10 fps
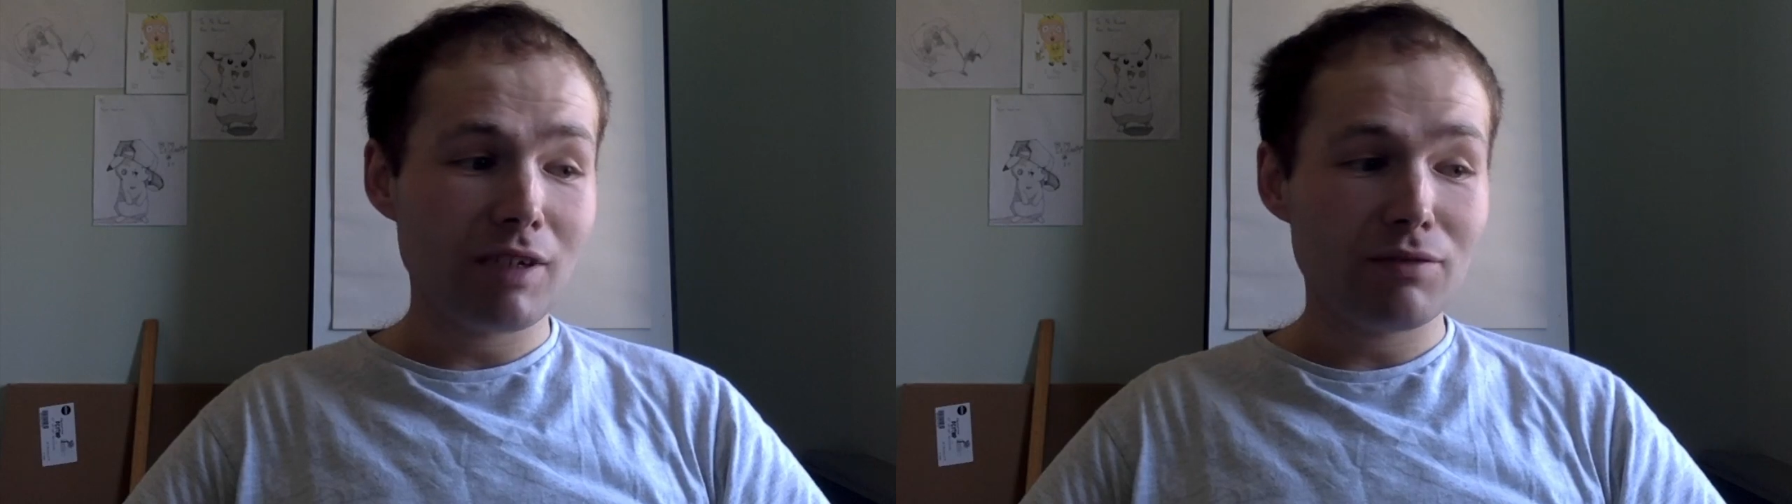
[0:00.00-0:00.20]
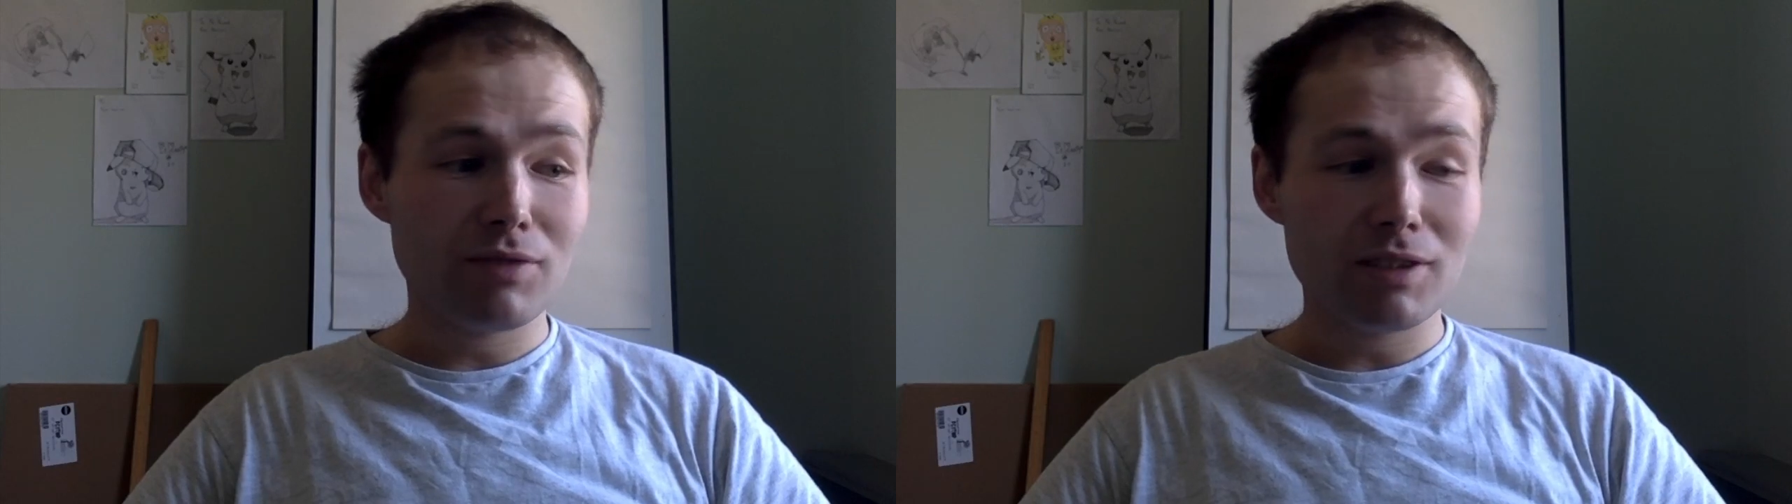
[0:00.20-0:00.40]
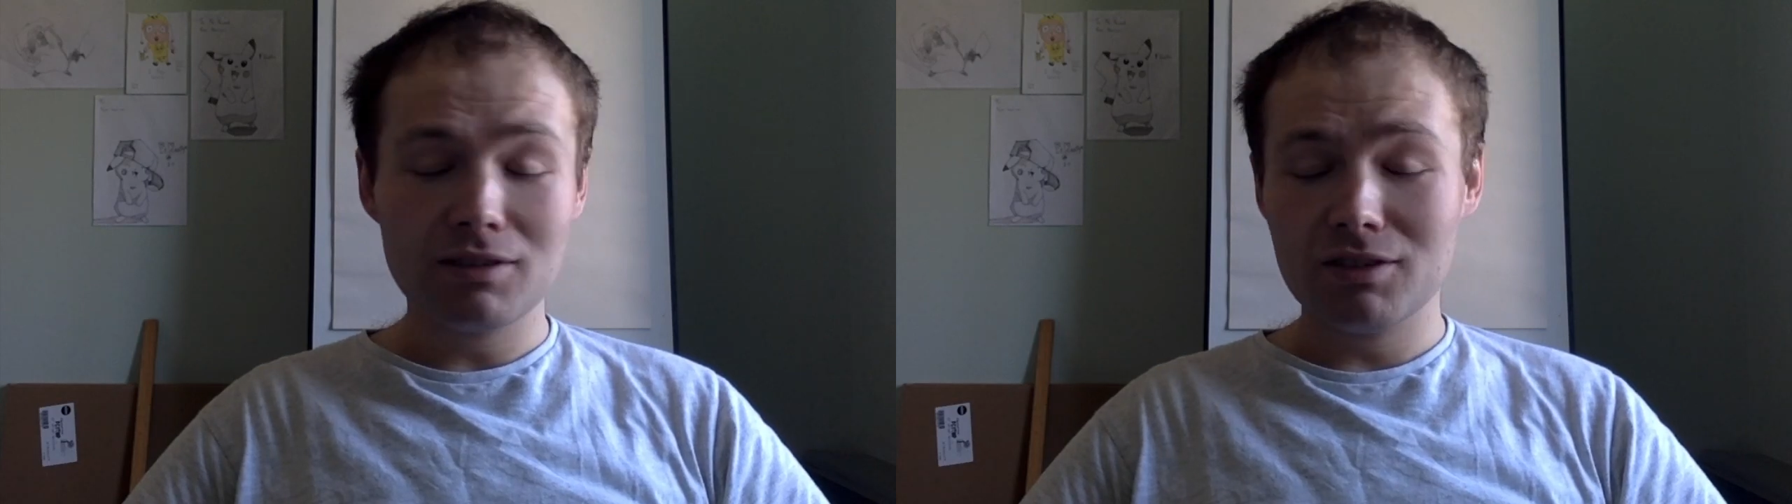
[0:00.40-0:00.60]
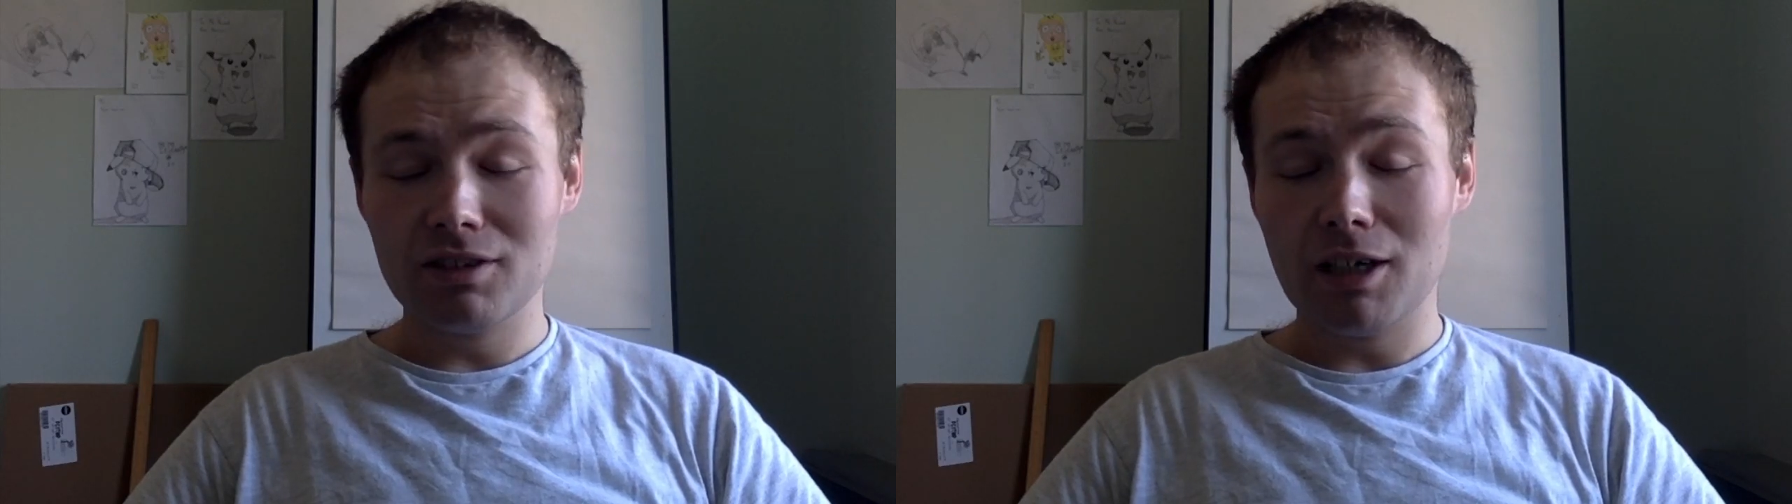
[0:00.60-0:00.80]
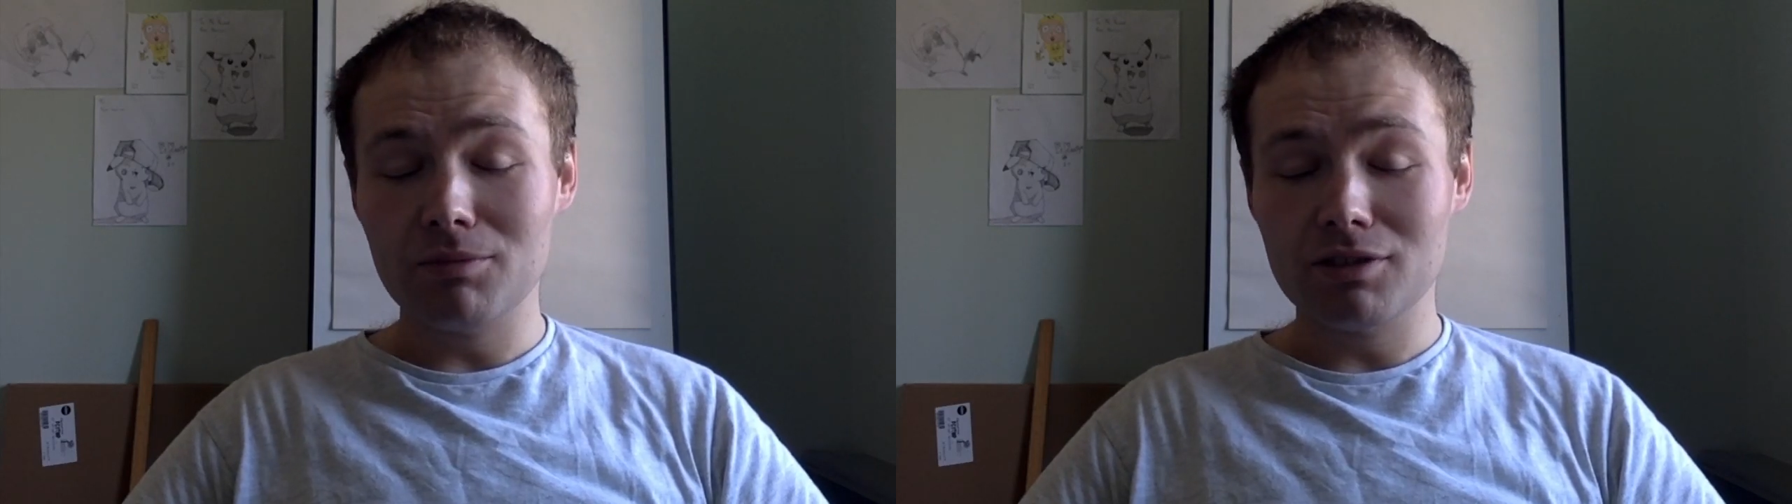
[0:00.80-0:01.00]
Netflix
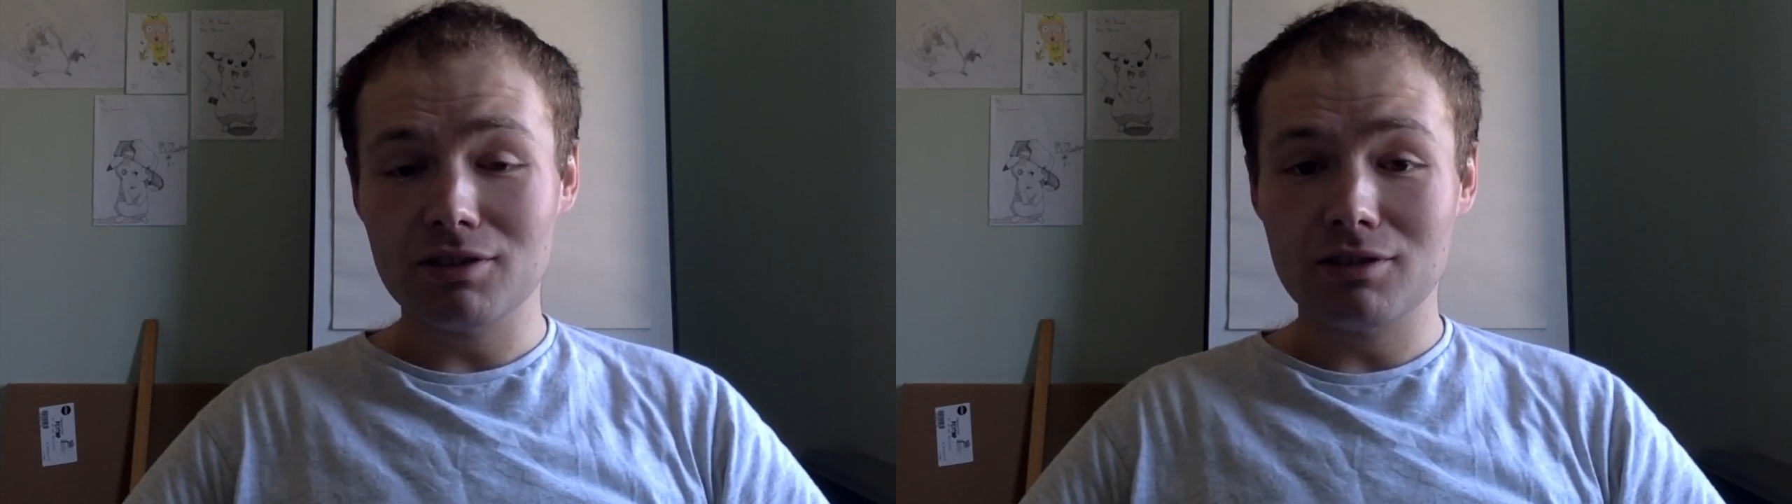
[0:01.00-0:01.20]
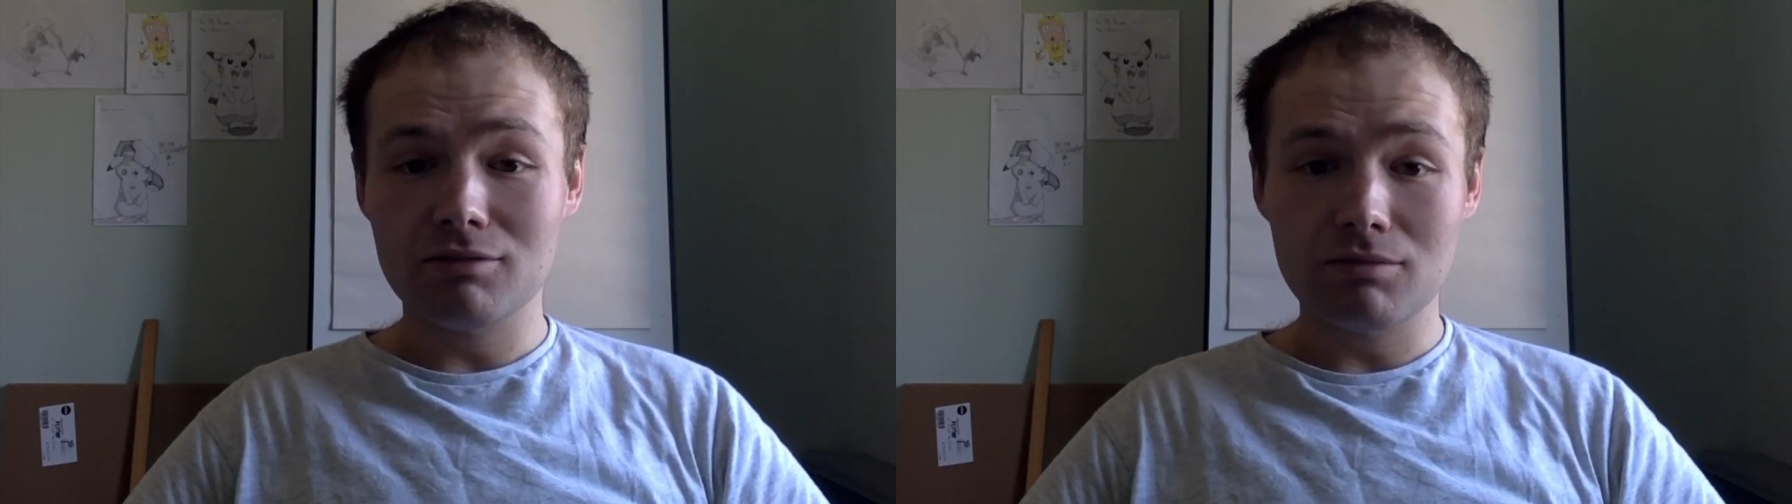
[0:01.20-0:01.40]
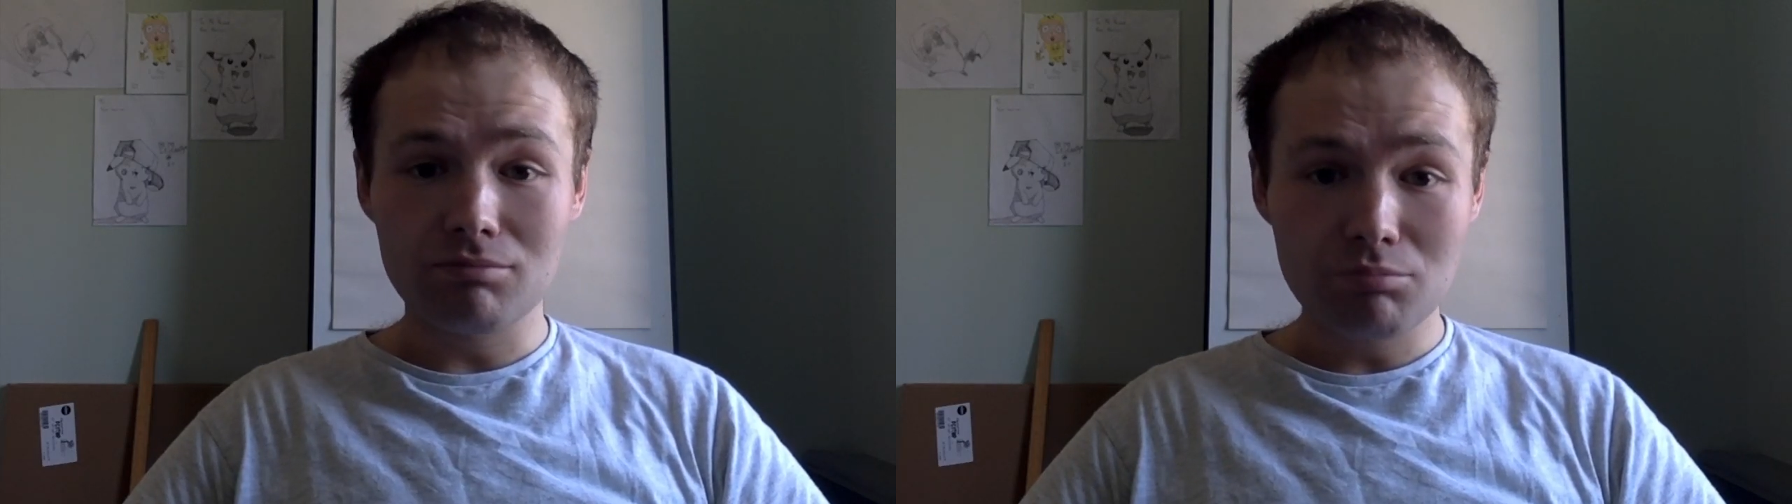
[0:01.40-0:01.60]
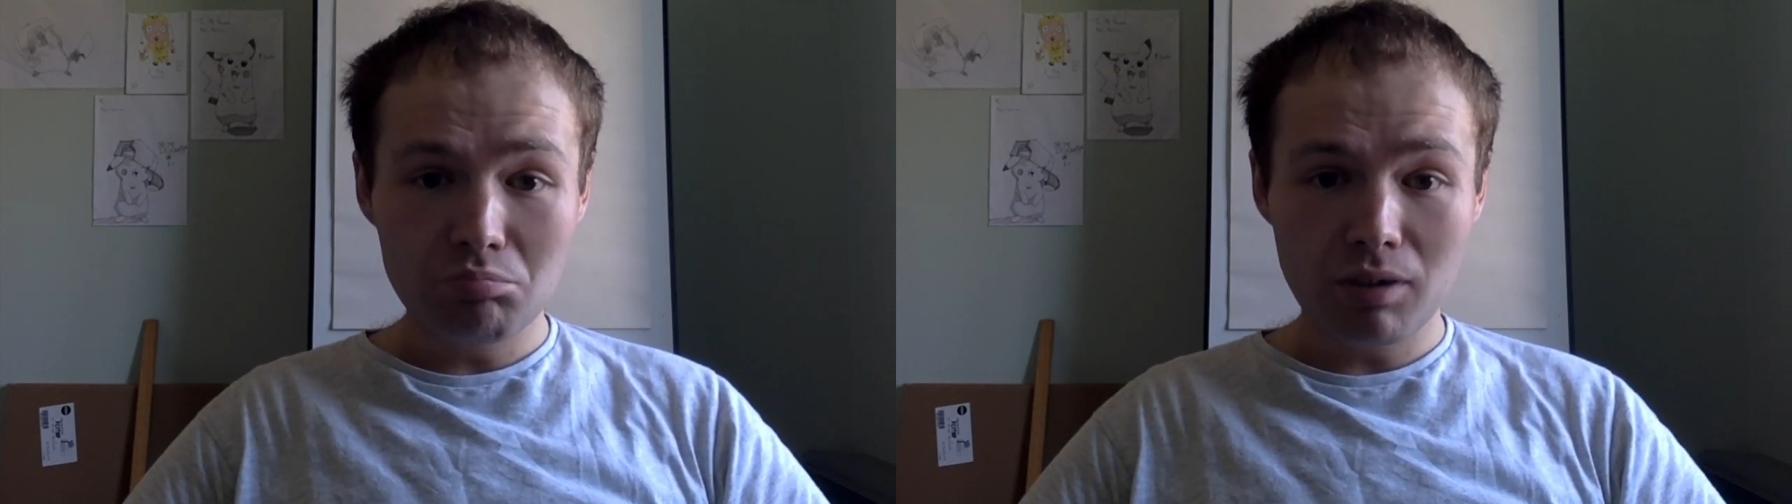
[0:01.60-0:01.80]
and Amazon and